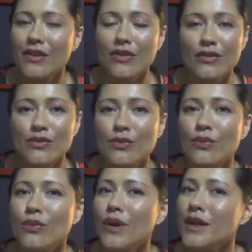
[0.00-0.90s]
those
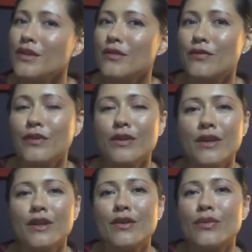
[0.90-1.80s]
wonderful,
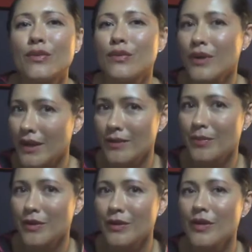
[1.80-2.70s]

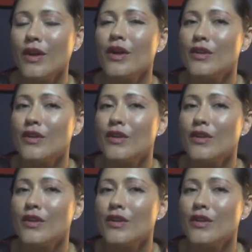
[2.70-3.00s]
incredible